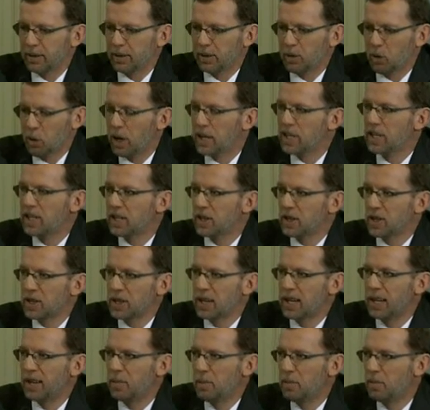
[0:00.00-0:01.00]

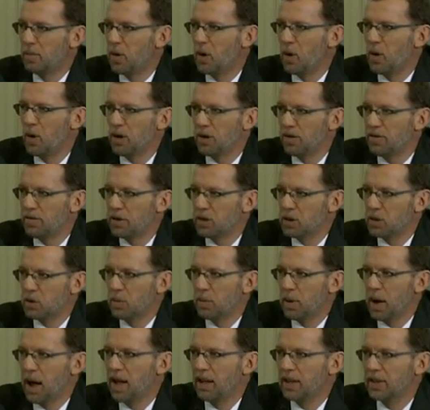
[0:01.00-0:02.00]
crisis mode of fiscal
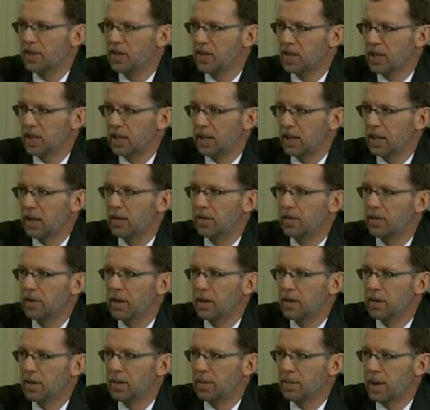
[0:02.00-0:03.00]
policy over
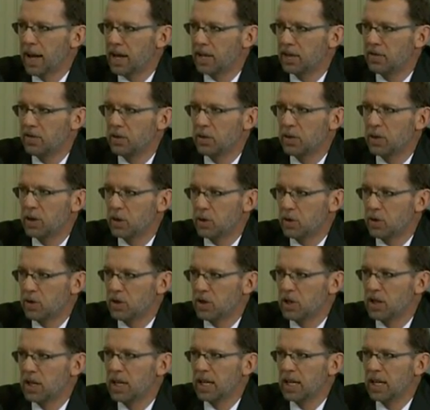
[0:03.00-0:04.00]
the past few
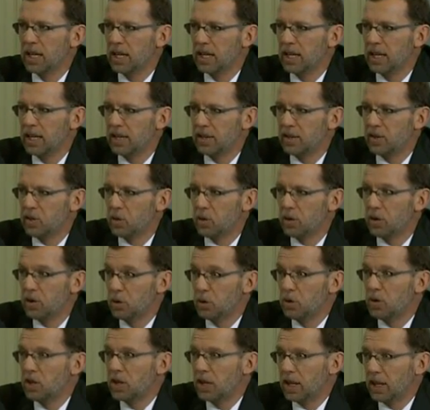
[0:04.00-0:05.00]
years is
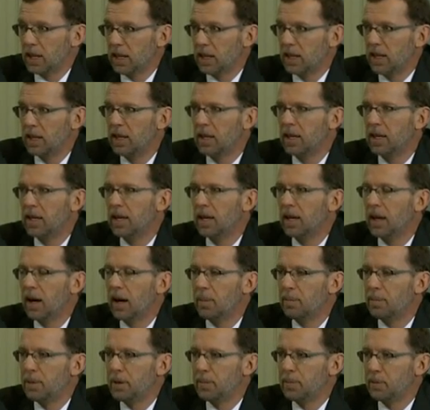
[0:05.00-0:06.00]
reducing
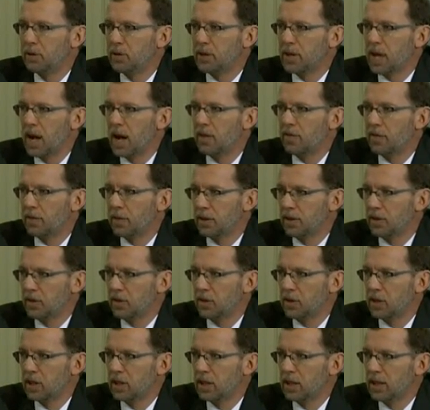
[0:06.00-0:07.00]
people's
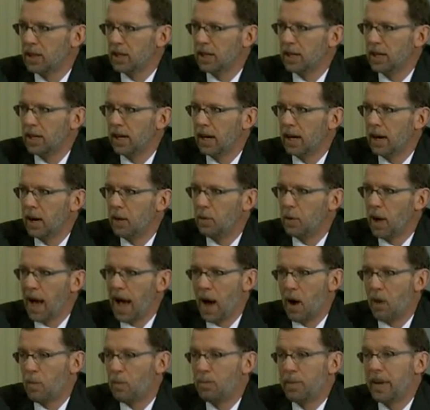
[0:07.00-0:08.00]
confidence.
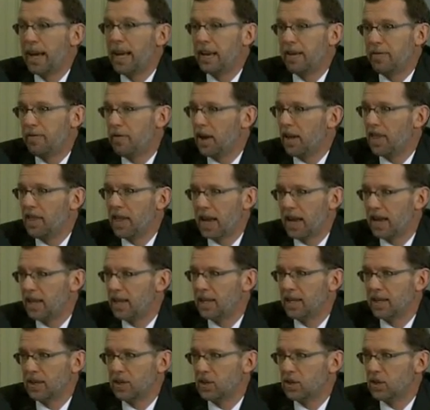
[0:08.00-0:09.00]
How big an effect that
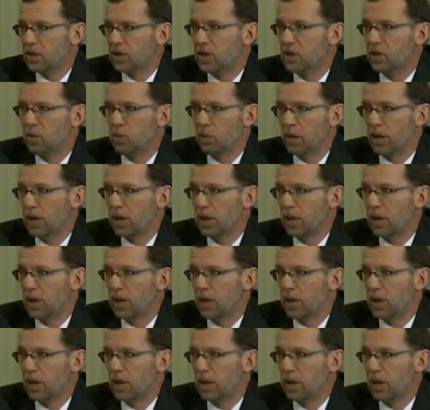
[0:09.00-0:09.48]
is, we